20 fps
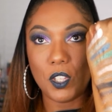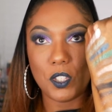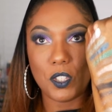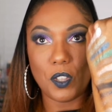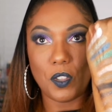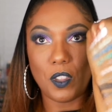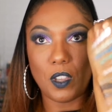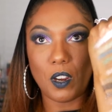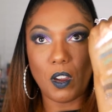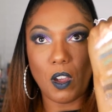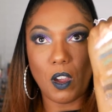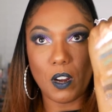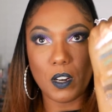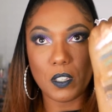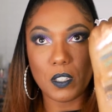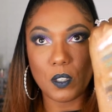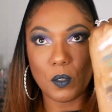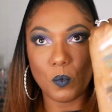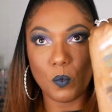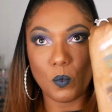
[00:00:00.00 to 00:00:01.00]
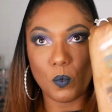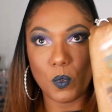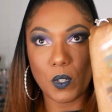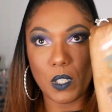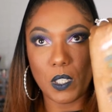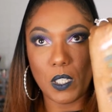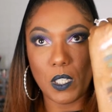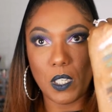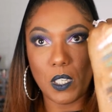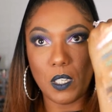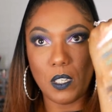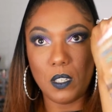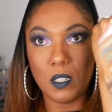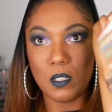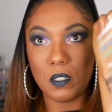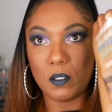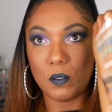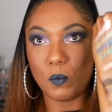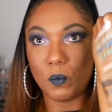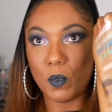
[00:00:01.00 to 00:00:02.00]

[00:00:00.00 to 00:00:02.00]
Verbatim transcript: So there are some really